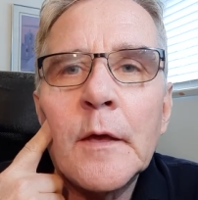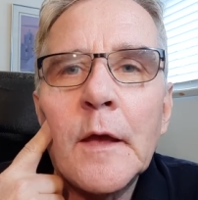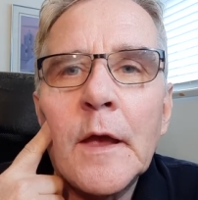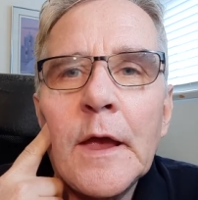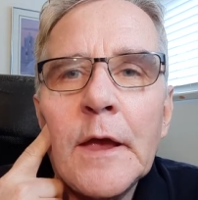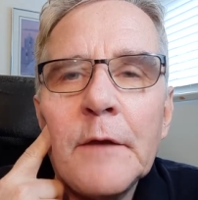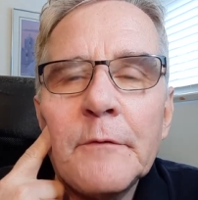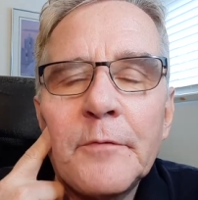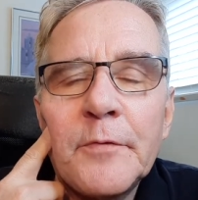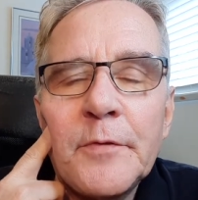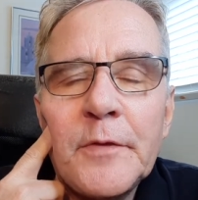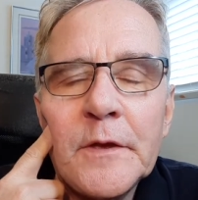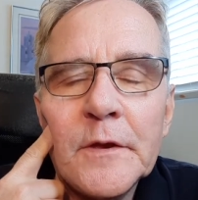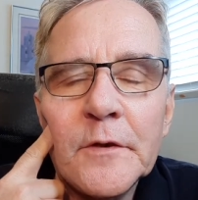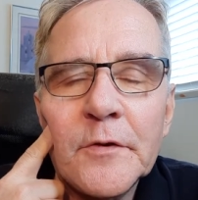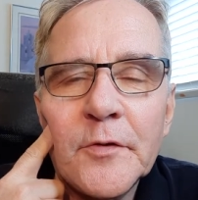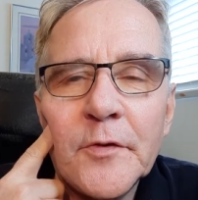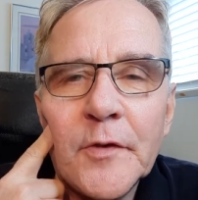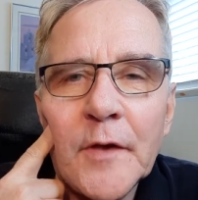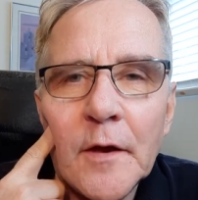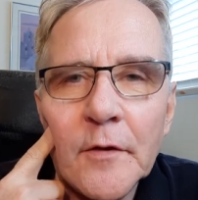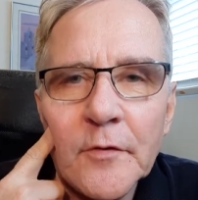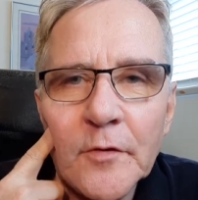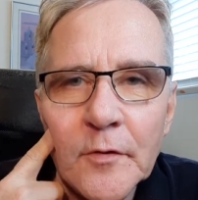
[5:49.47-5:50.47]
If this
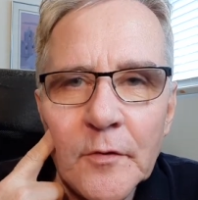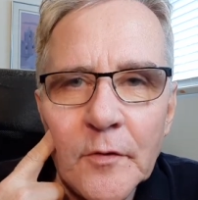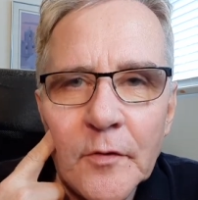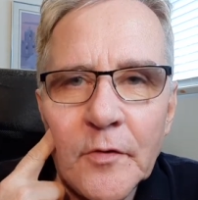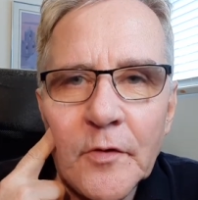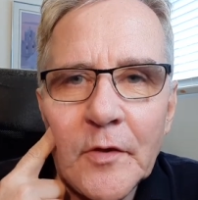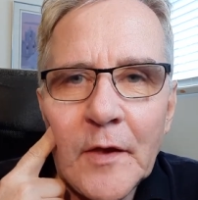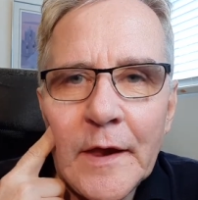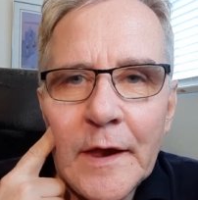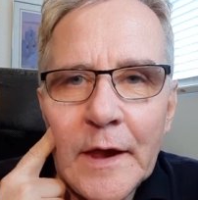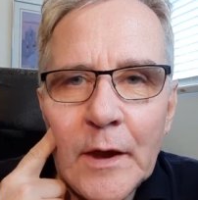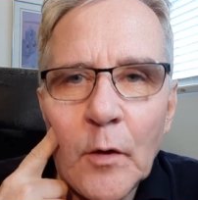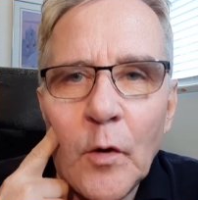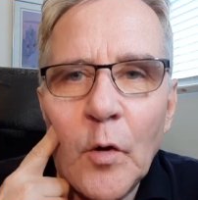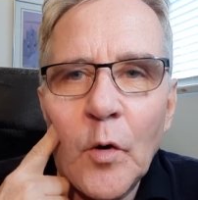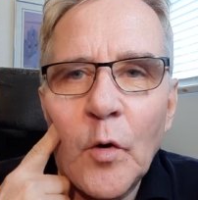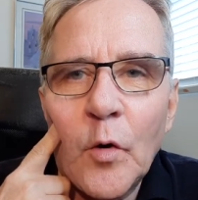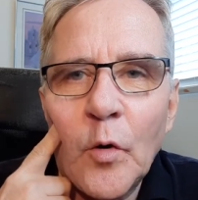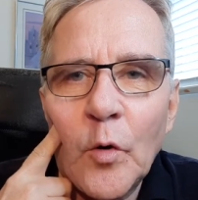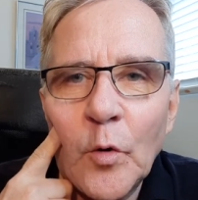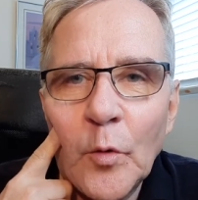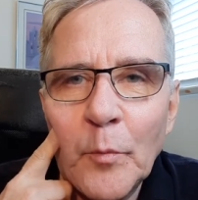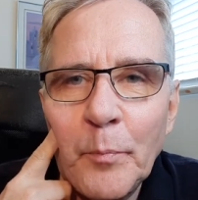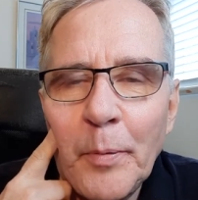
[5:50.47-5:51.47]
doesn't say a
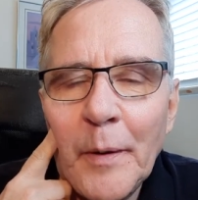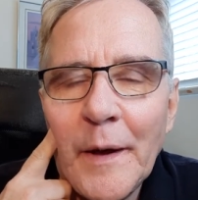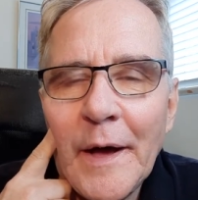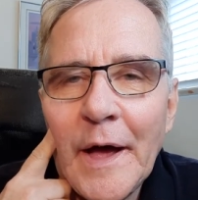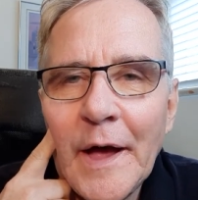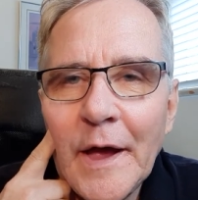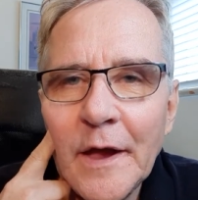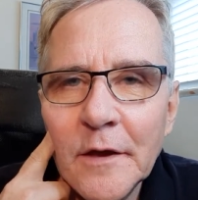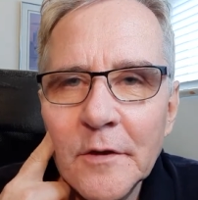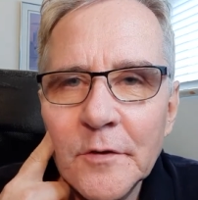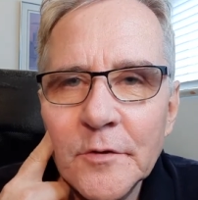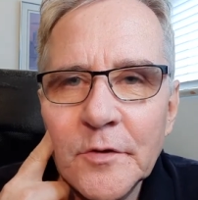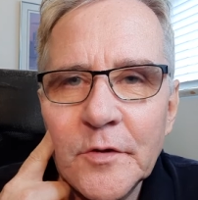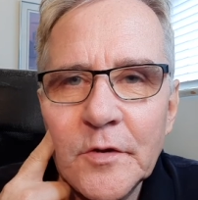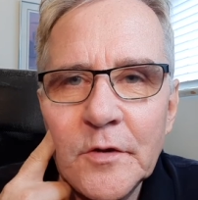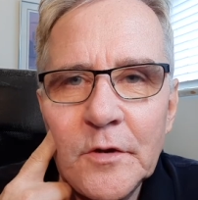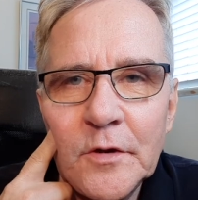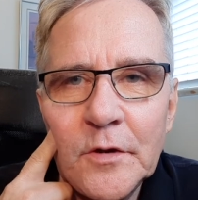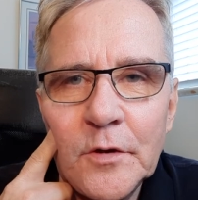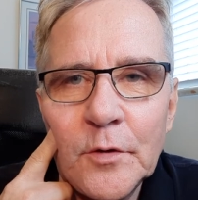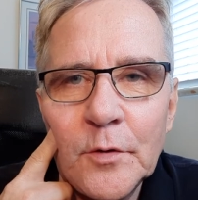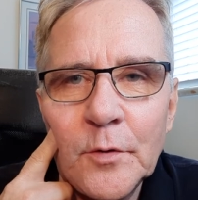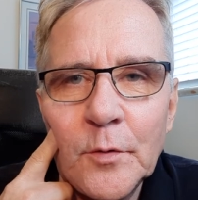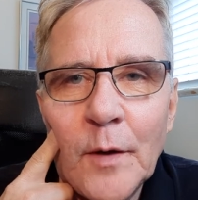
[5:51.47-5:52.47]
whole pile to
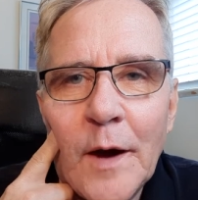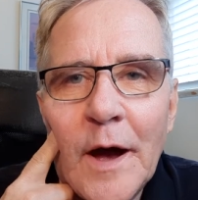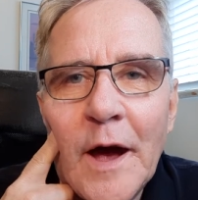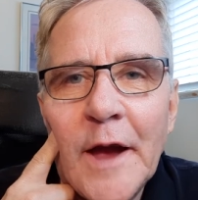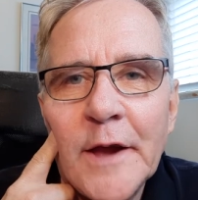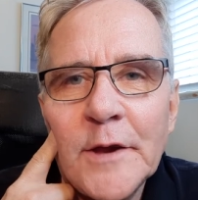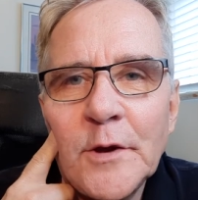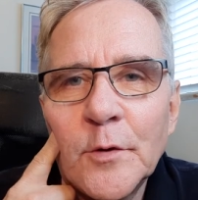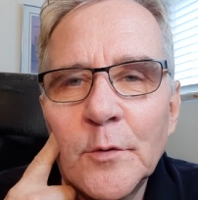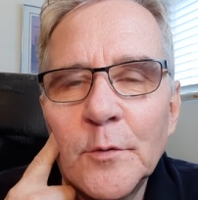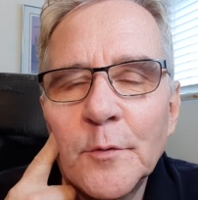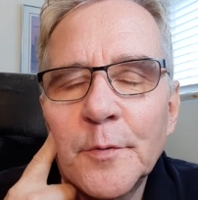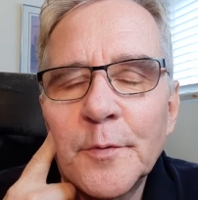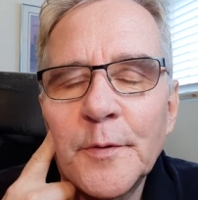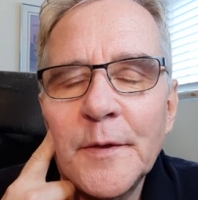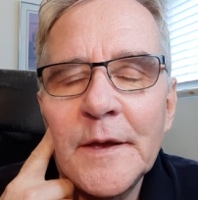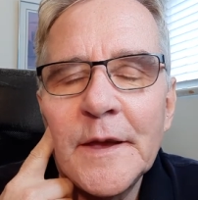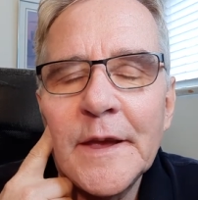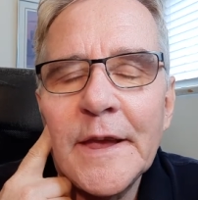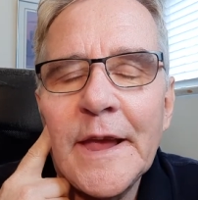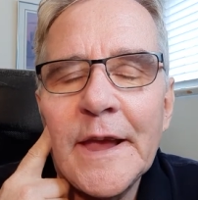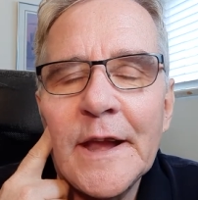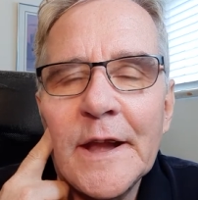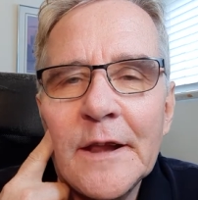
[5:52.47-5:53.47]
you, I don't
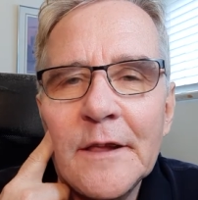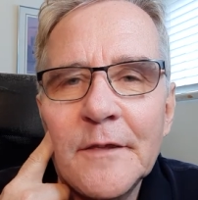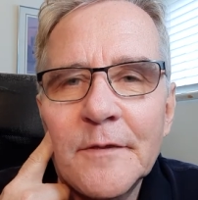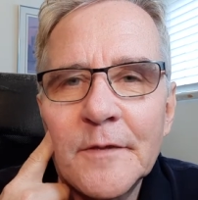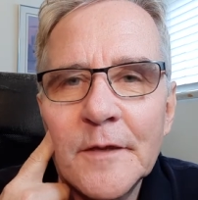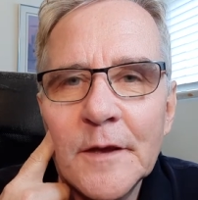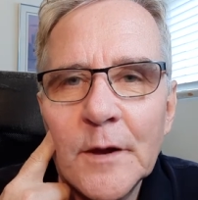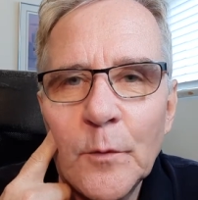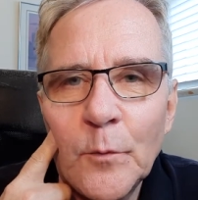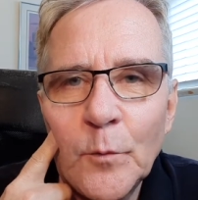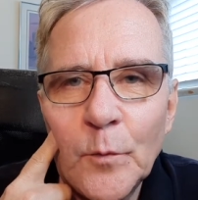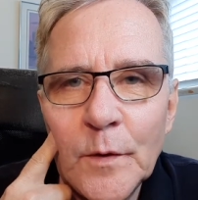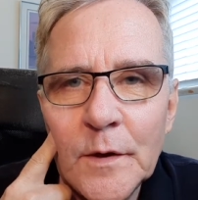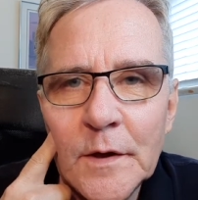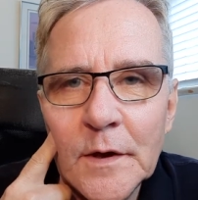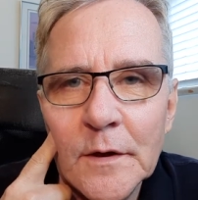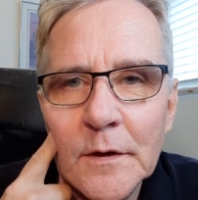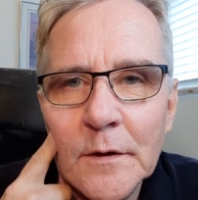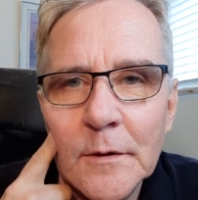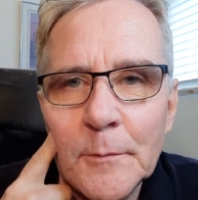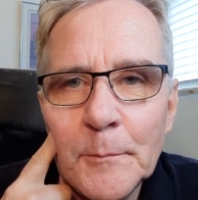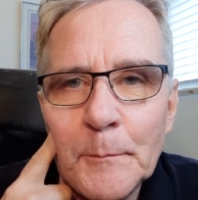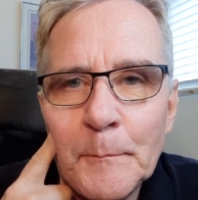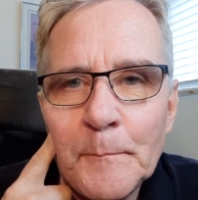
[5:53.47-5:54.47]
think anything
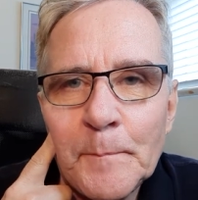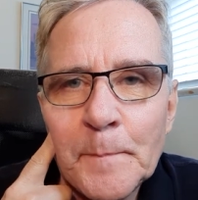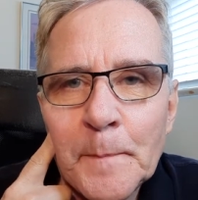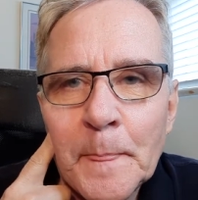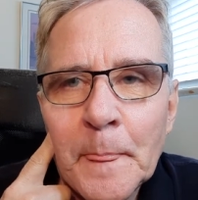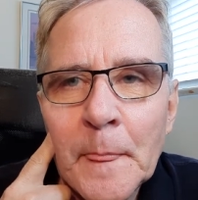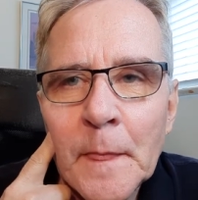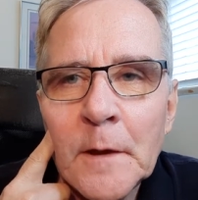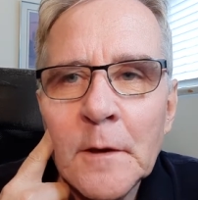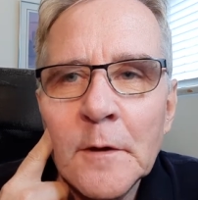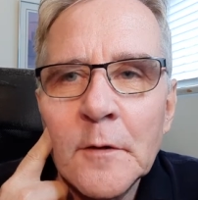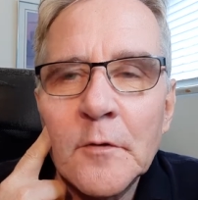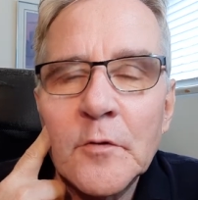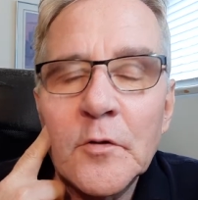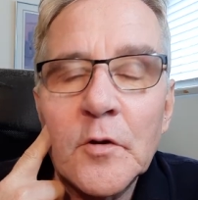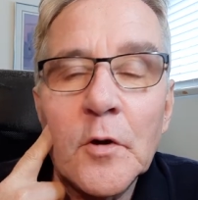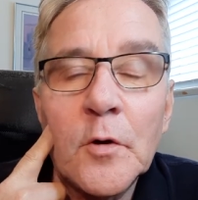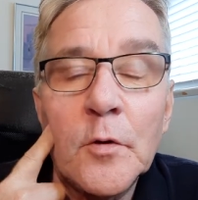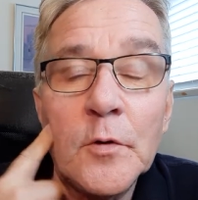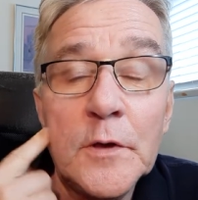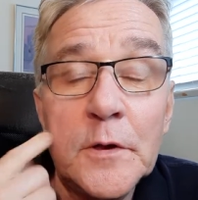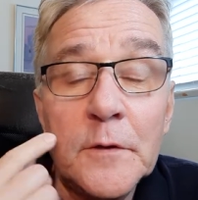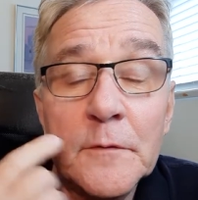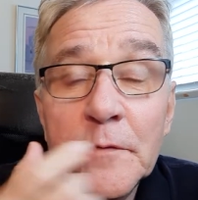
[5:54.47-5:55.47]
will.
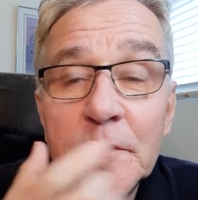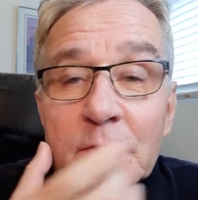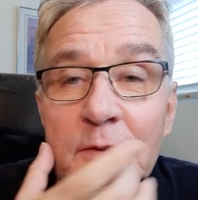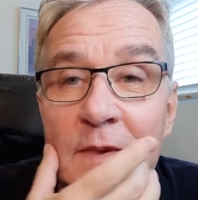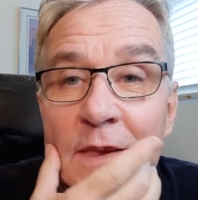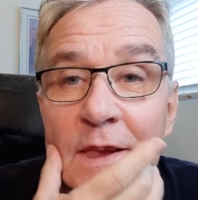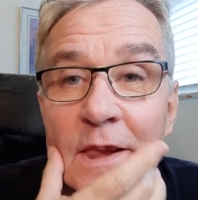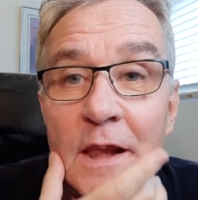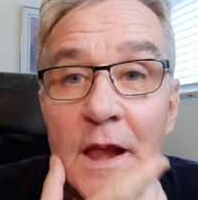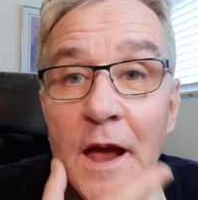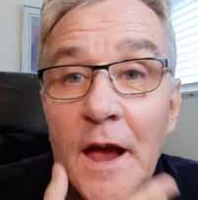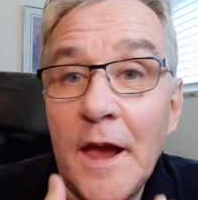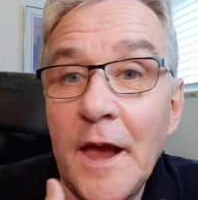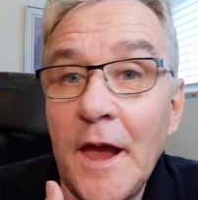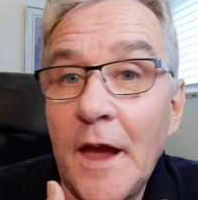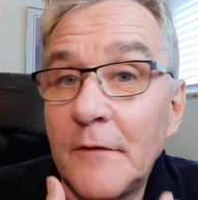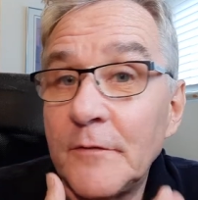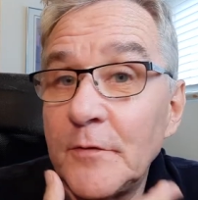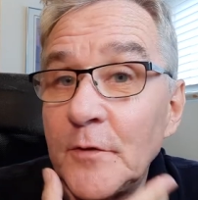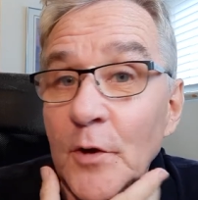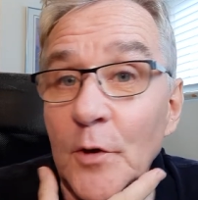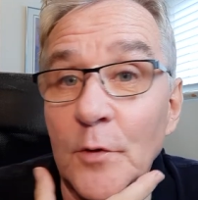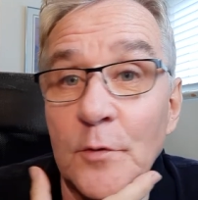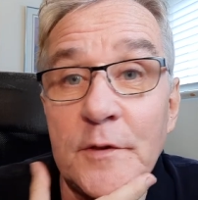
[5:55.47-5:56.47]
So you've seen I
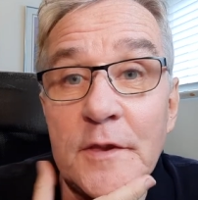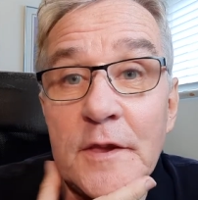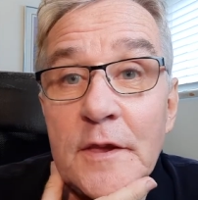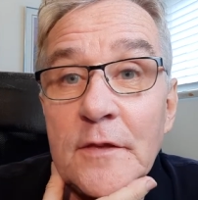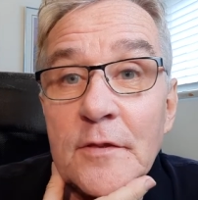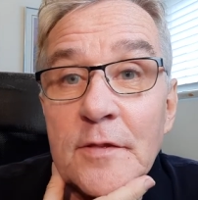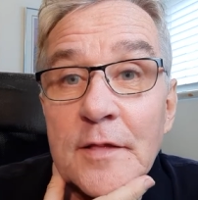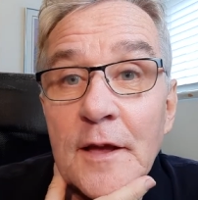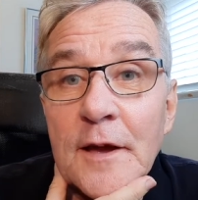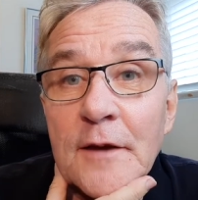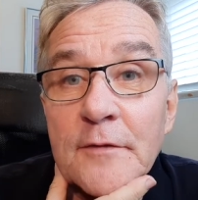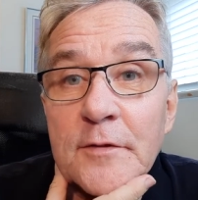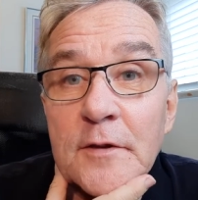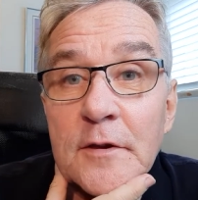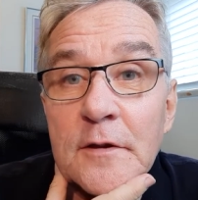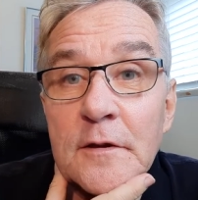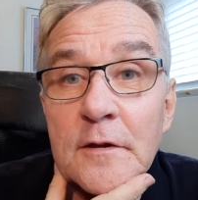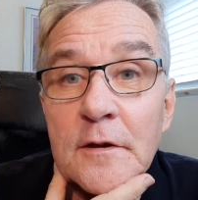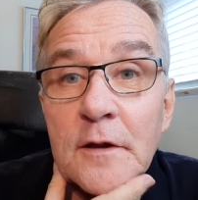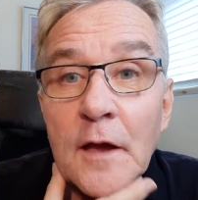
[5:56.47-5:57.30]
have no teeth left.